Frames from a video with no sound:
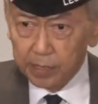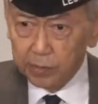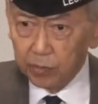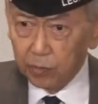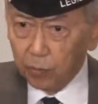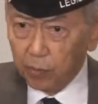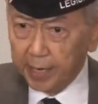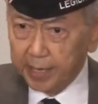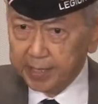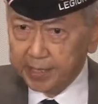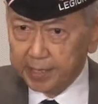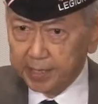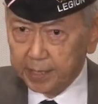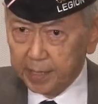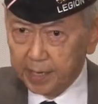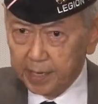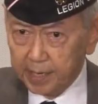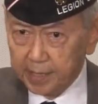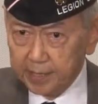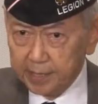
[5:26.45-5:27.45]
to
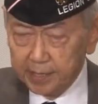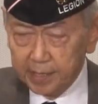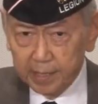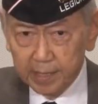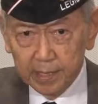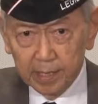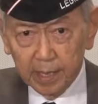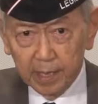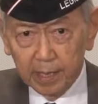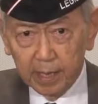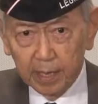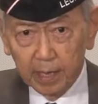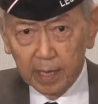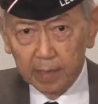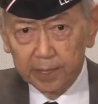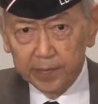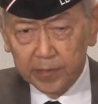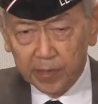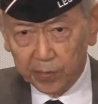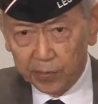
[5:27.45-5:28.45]
Wonsan
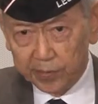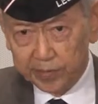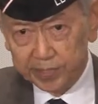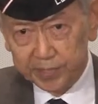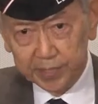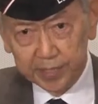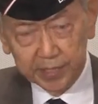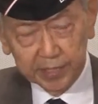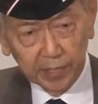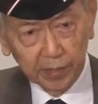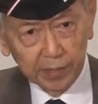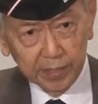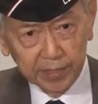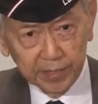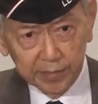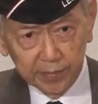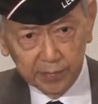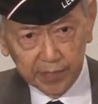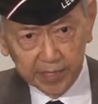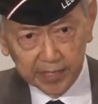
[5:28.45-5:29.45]
up towards the
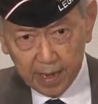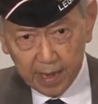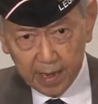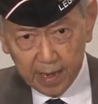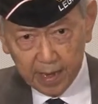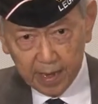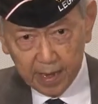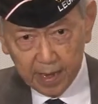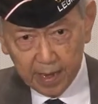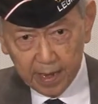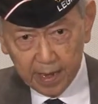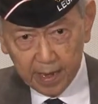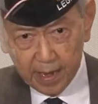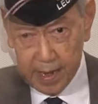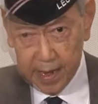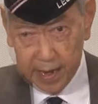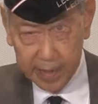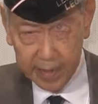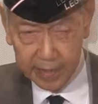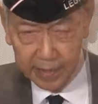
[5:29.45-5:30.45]
Chosin Reservoir
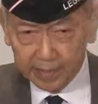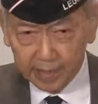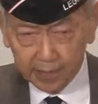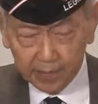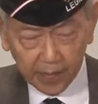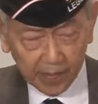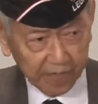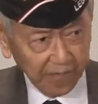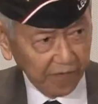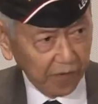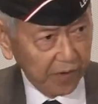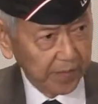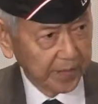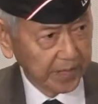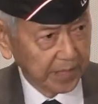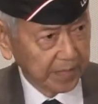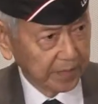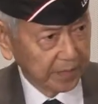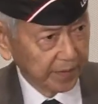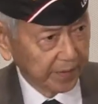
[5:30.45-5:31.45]
the
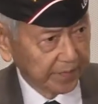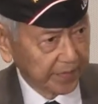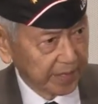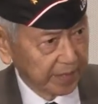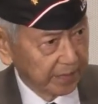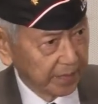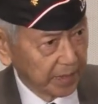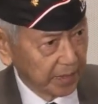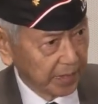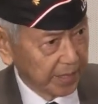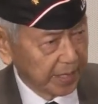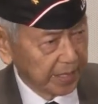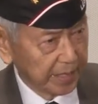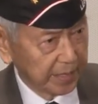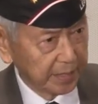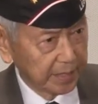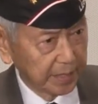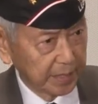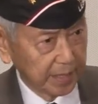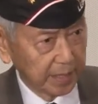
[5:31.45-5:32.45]
performance of the
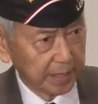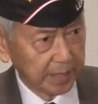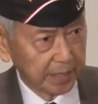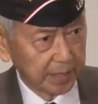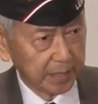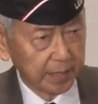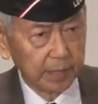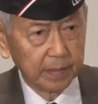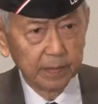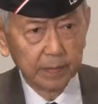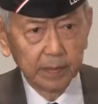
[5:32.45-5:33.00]
Marines in